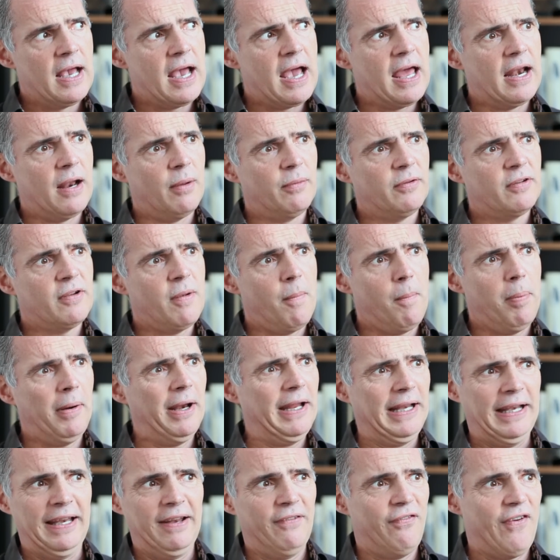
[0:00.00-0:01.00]
And I was
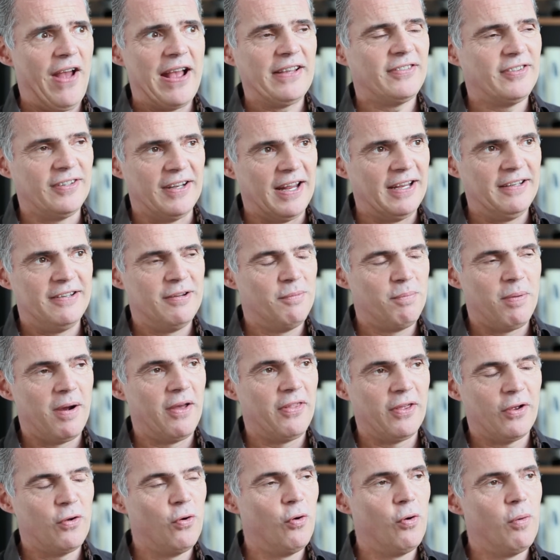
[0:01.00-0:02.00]
completely fascinated
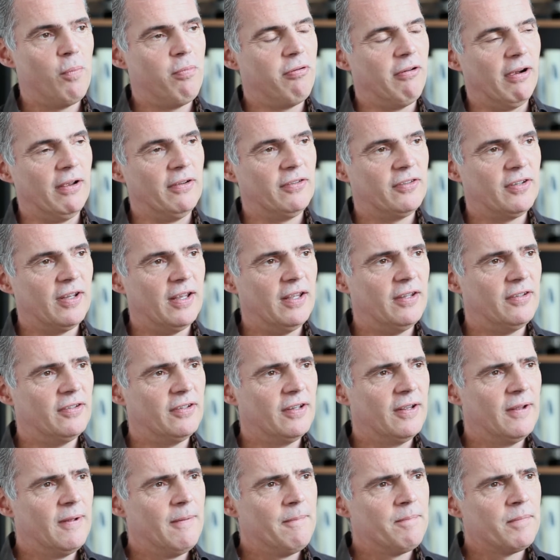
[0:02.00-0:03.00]
by the court
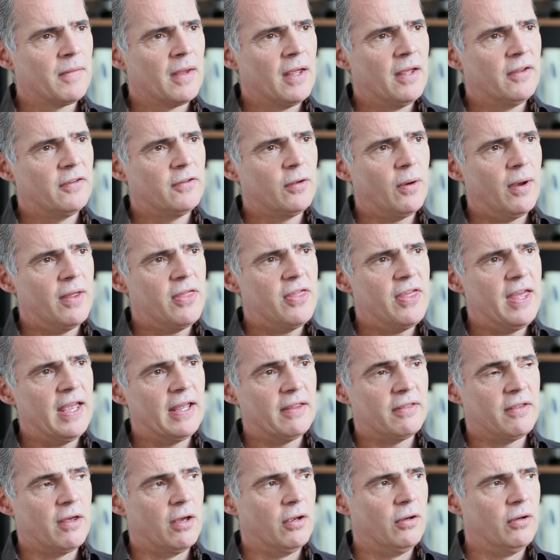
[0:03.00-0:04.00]
process. So I
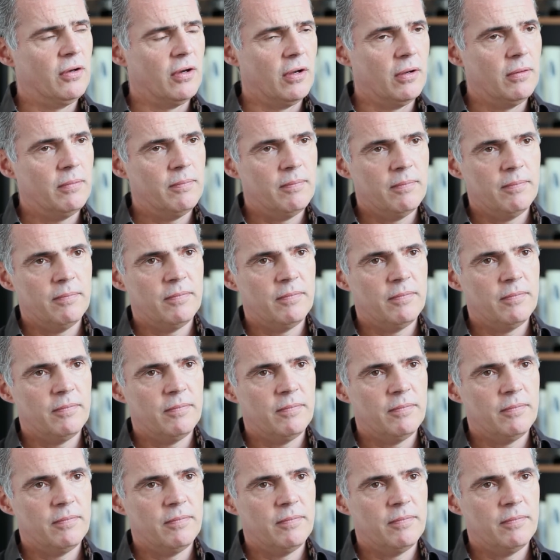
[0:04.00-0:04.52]
think, though, you know,